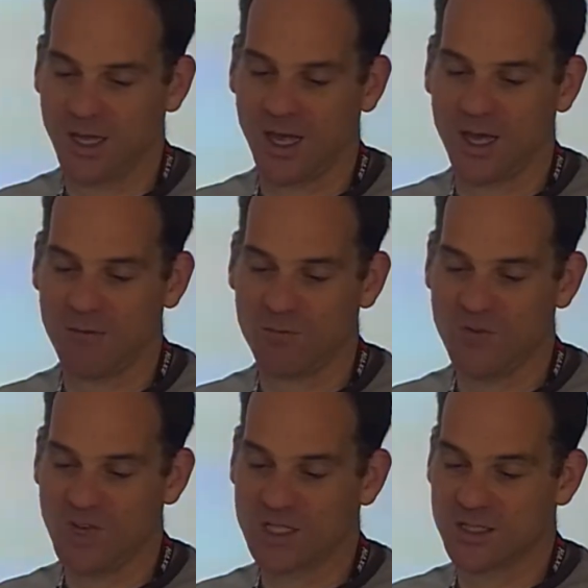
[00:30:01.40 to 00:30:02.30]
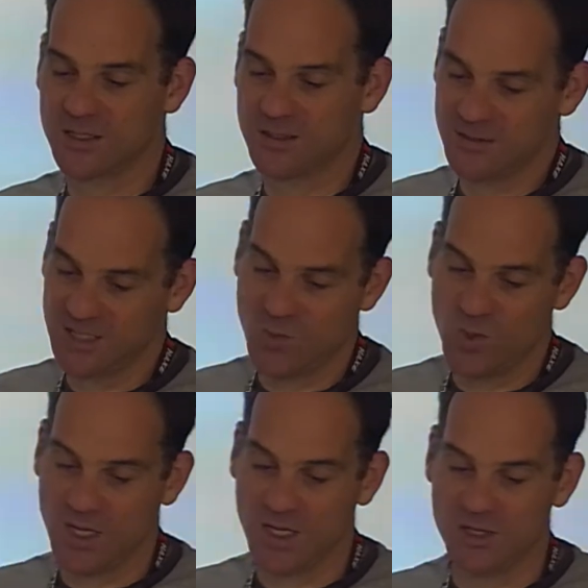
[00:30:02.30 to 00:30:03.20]
Refactored
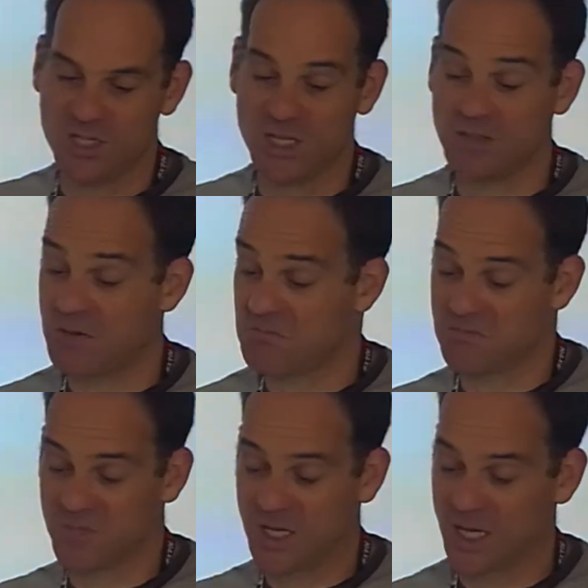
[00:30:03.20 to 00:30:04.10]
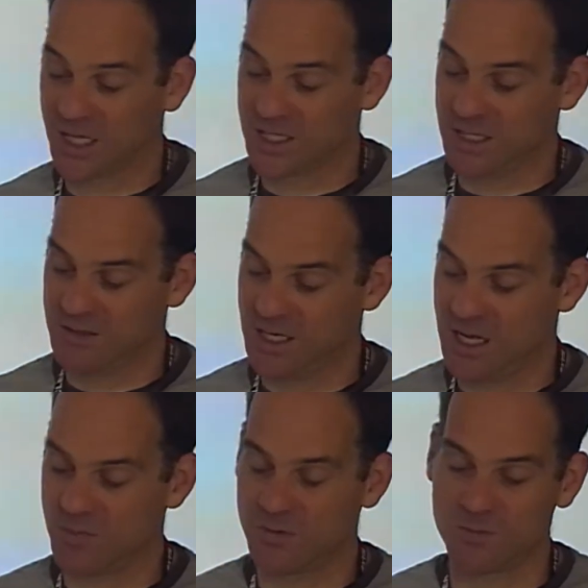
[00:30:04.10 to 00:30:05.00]
sepia and JIT, yep, they actually did
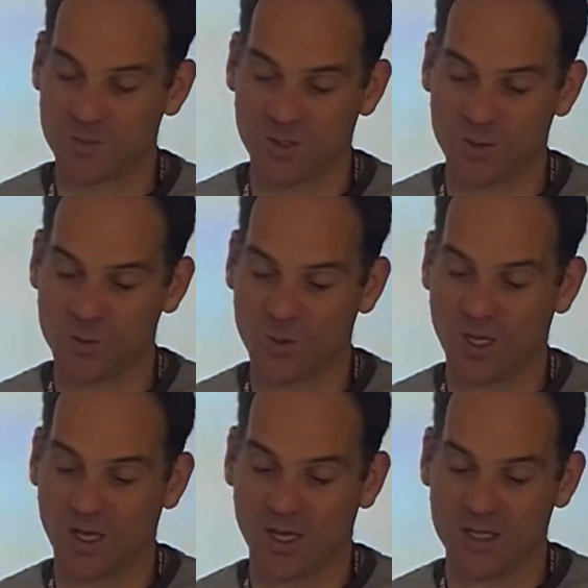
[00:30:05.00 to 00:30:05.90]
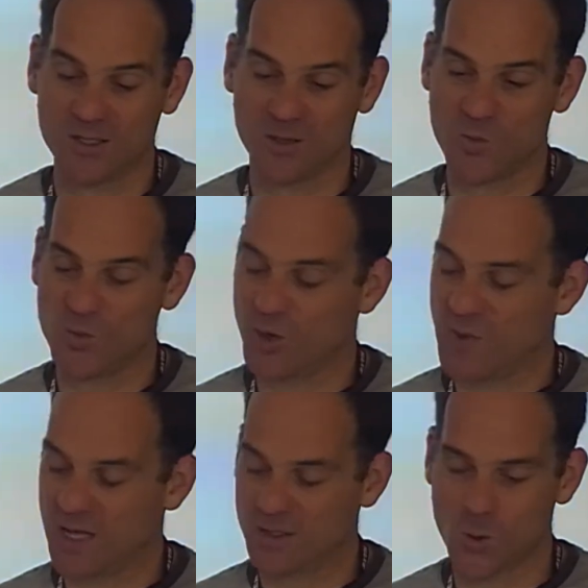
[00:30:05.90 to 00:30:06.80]
happen. So it's not a
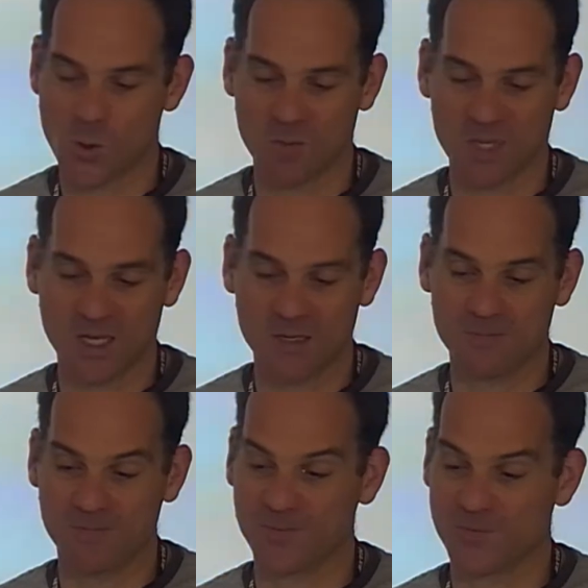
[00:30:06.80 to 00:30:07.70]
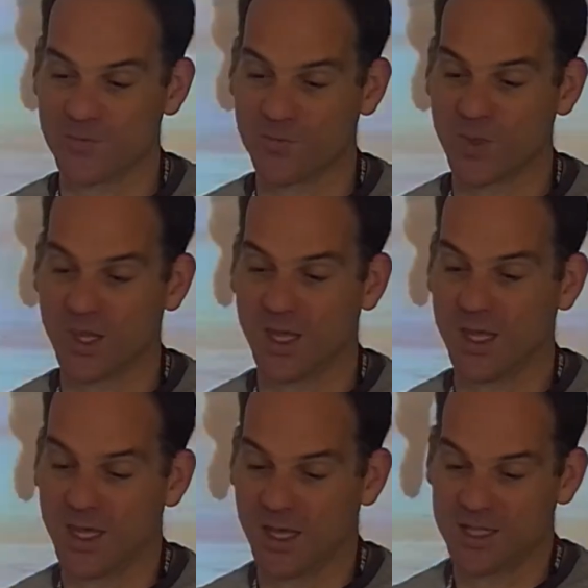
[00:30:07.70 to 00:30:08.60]
bad score, I'm thinking.
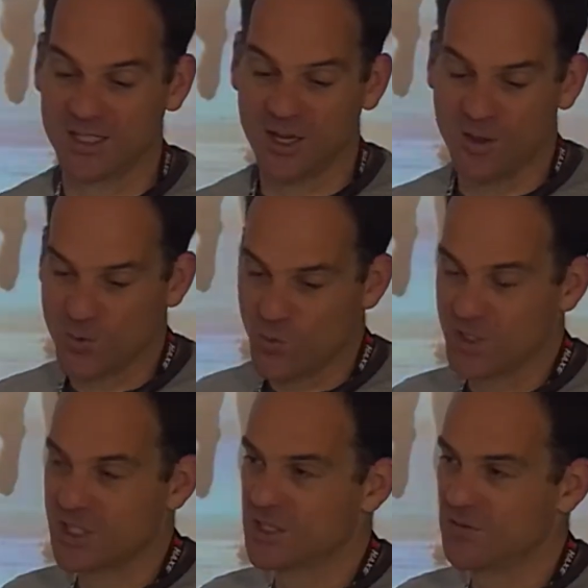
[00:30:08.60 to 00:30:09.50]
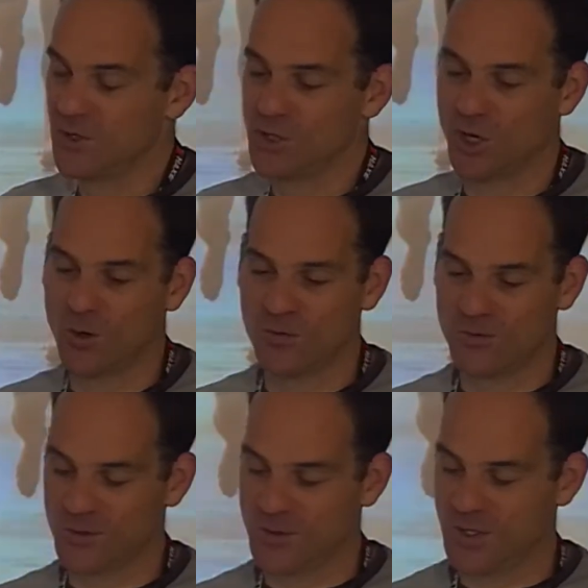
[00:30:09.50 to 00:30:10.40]
So what does the future hold
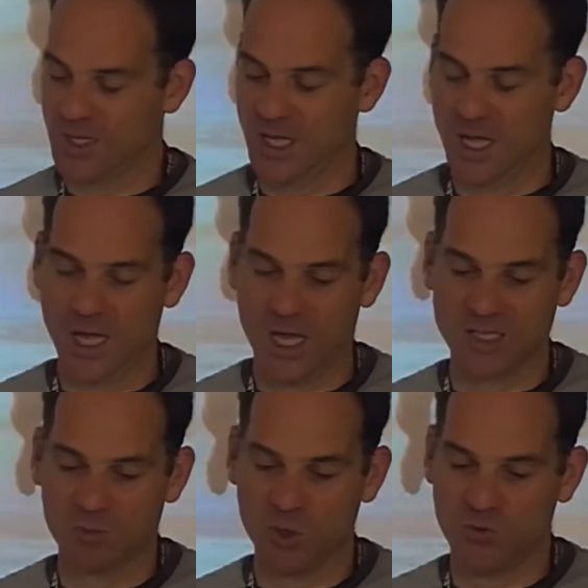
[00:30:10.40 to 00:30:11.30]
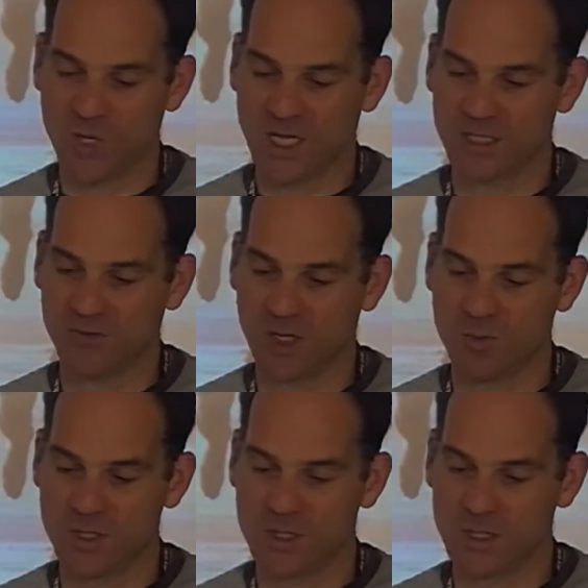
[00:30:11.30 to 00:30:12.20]
for us beautiful Haxe
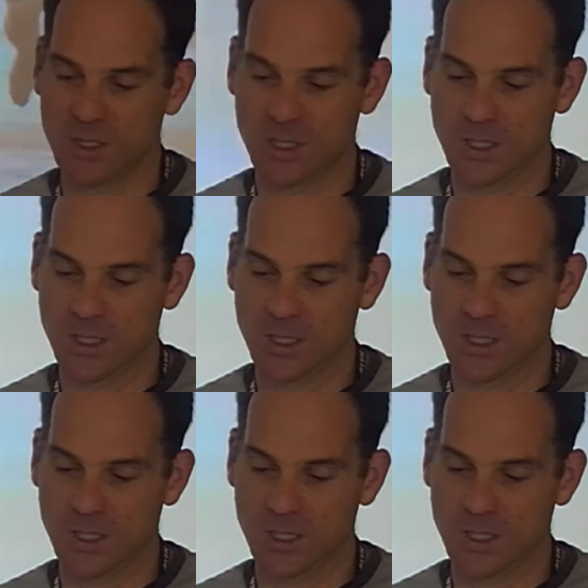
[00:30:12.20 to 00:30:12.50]
developers?